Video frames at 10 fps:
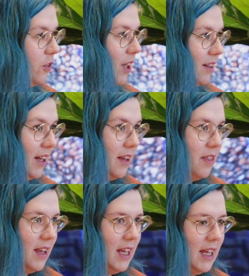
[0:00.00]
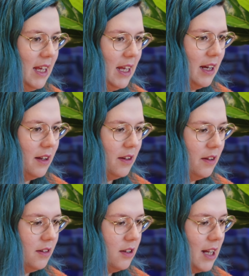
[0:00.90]
setting the
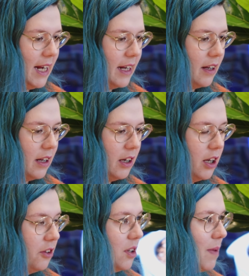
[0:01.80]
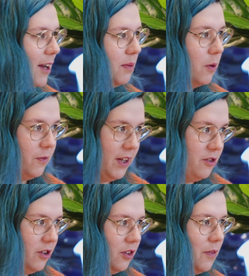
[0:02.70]
customizable
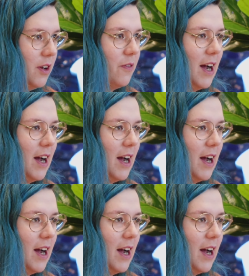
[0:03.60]
features of the